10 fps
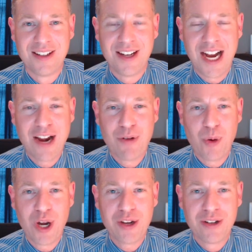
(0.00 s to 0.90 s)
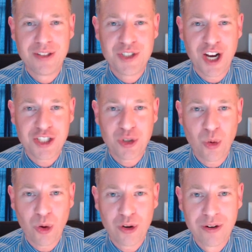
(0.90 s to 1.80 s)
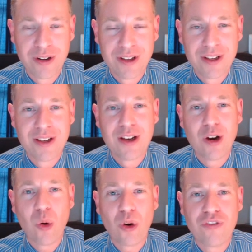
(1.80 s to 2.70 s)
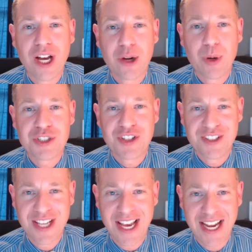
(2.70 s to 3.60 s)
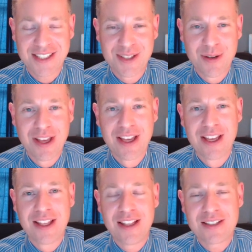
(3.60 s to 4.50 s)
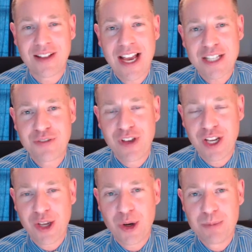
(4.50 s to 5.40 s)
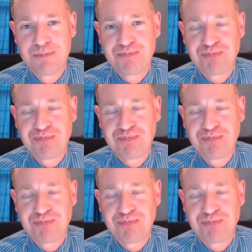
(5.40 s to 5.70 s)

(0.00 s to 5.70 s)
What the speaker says: Hi everyone, Josh Horn, Horn Valuation and Tax. This last video